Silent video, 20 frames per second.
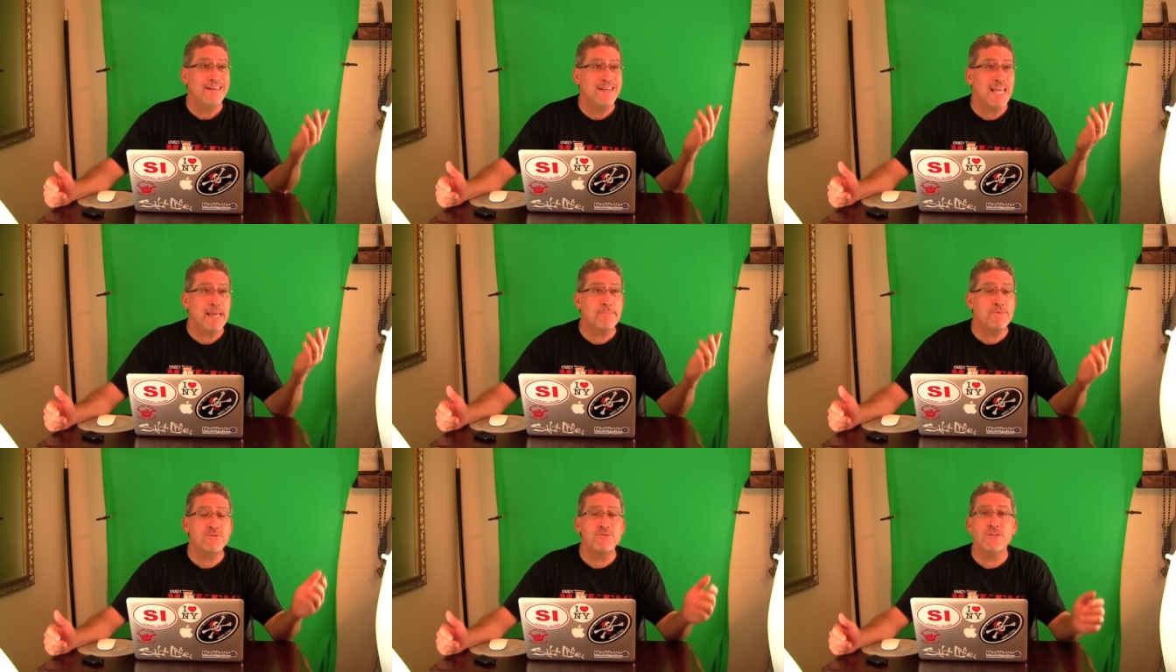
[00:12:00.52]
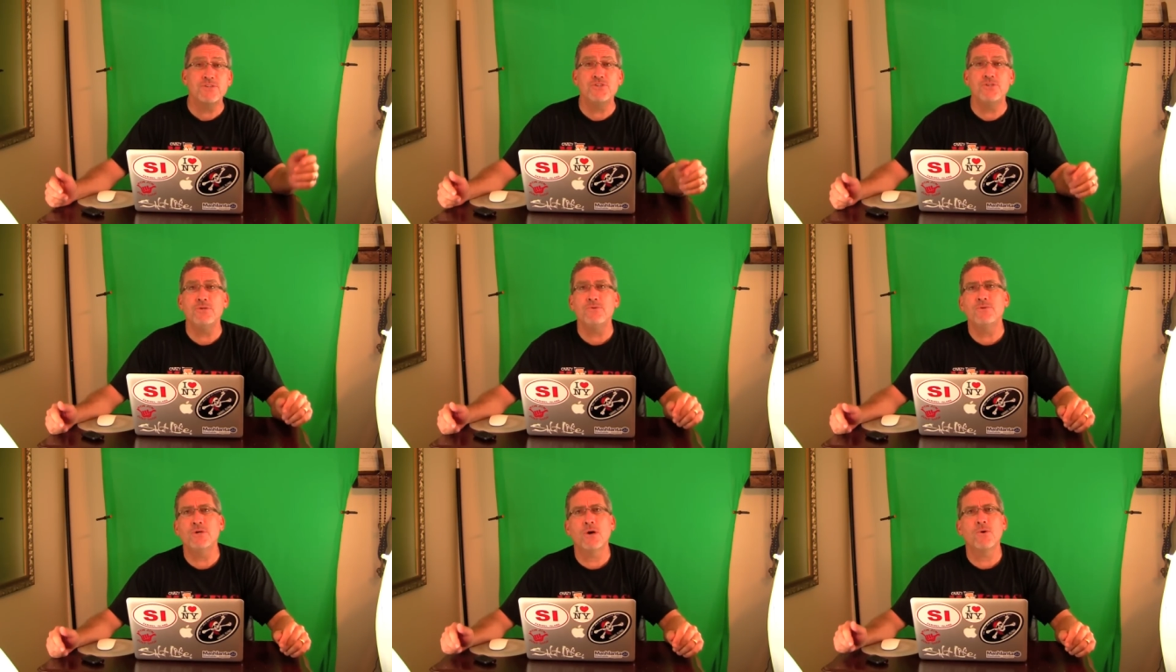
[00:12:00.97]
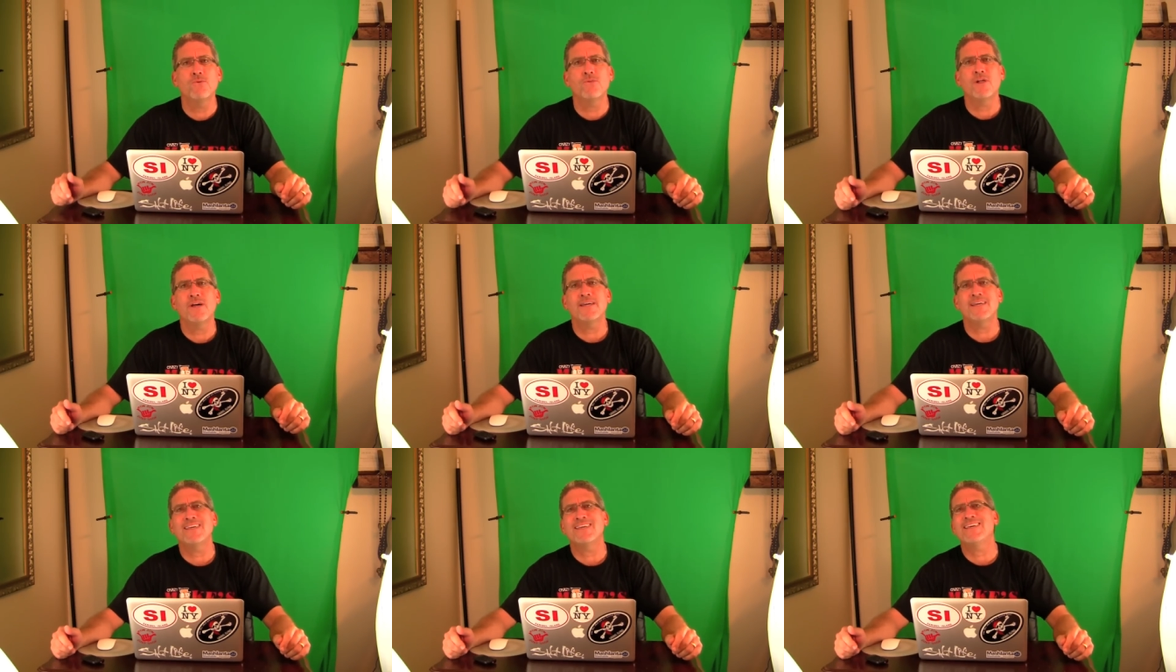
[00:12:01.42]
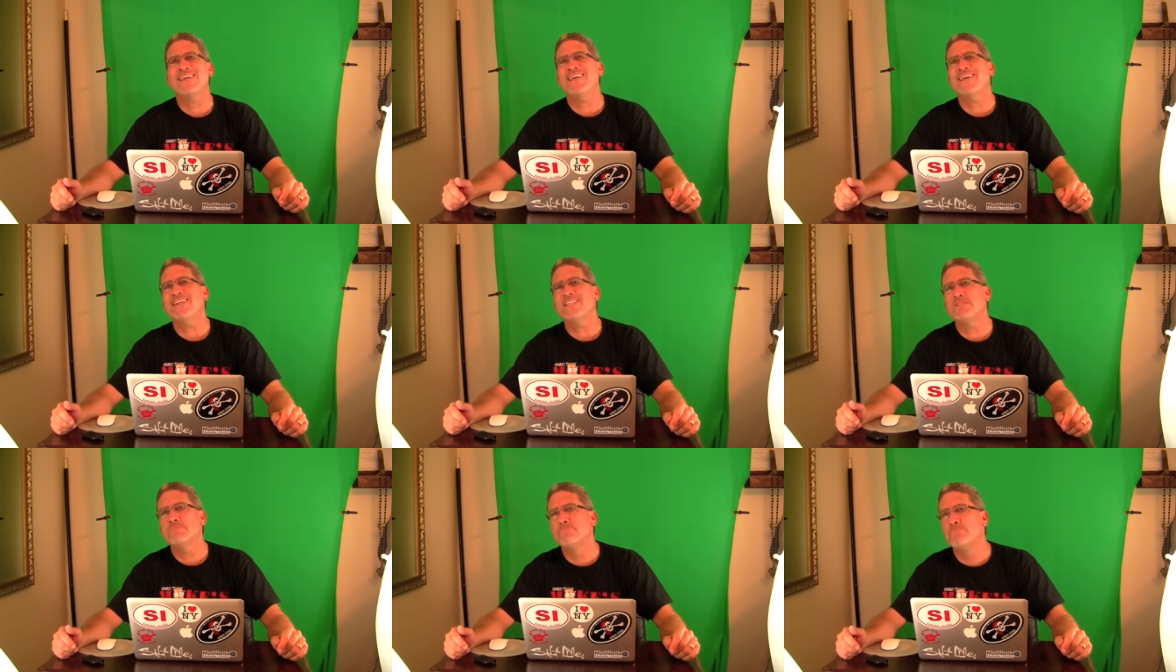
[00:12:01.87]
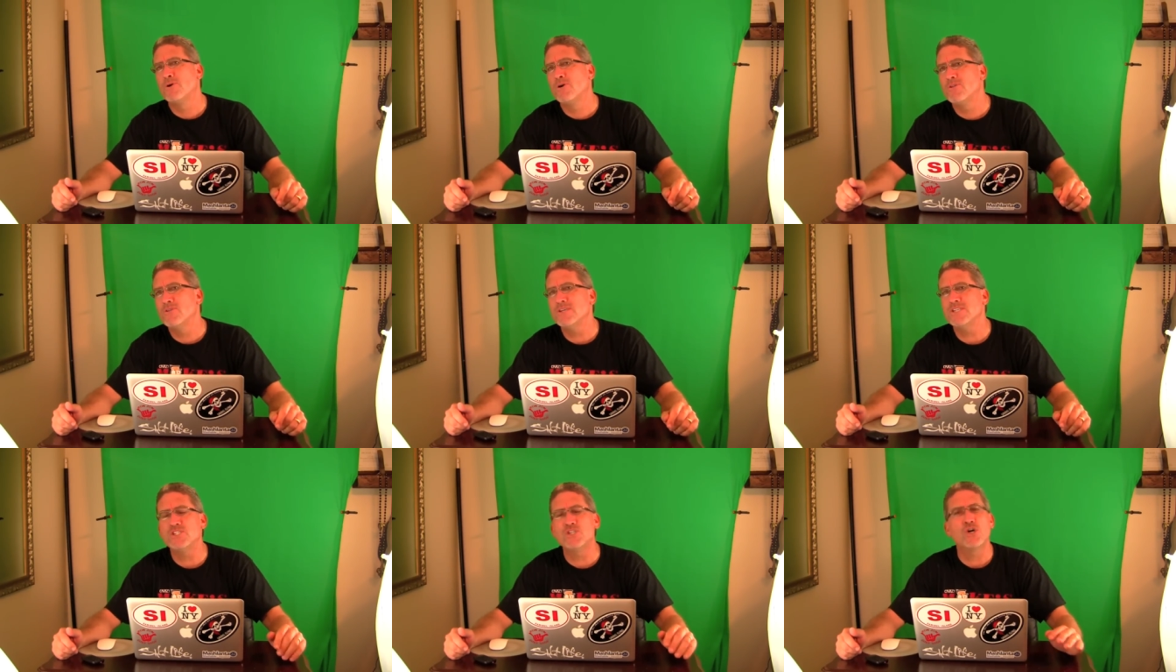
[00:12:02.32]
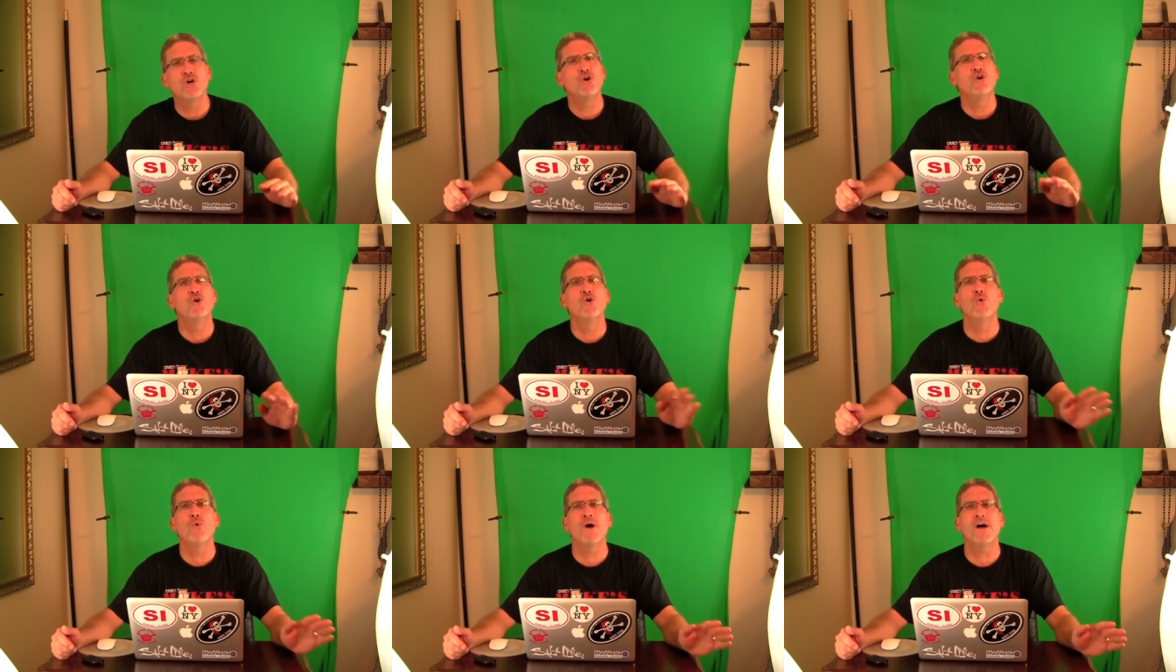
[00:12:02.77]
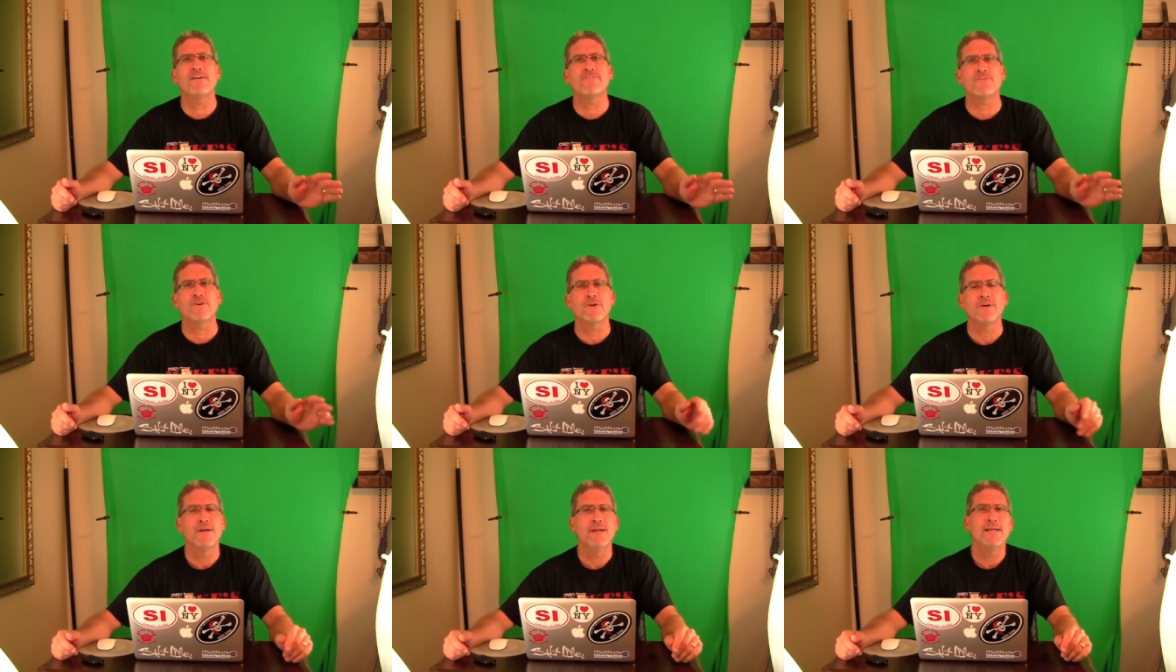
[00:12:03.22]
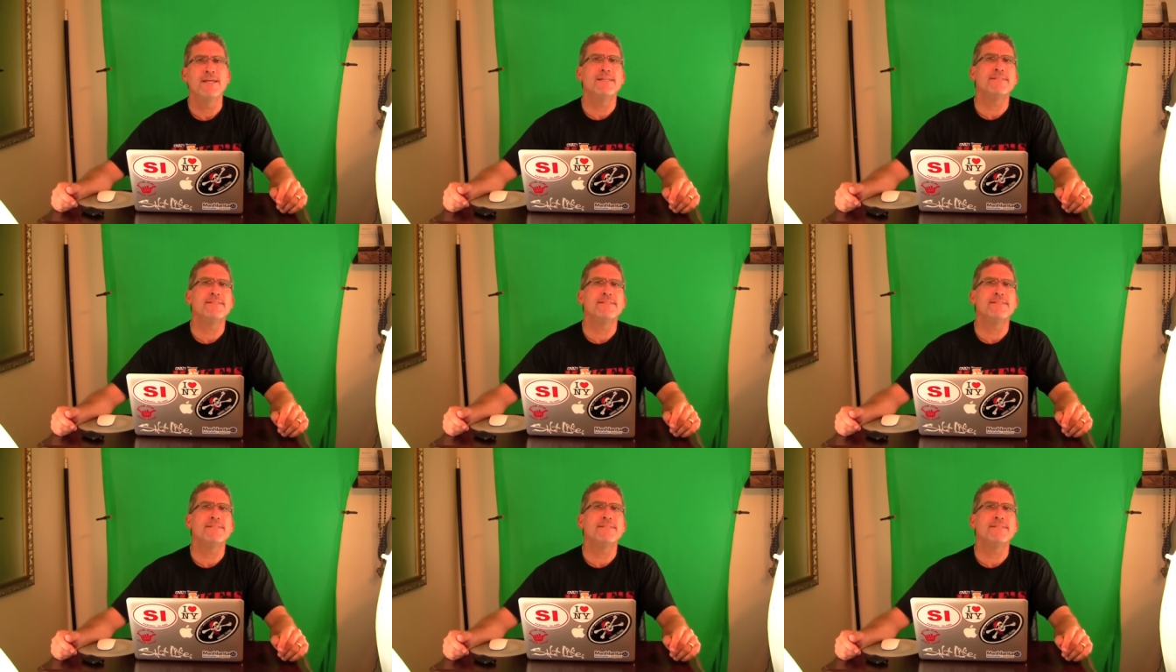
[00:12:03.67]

neighbors that you don't like, kids, bullies, whoever.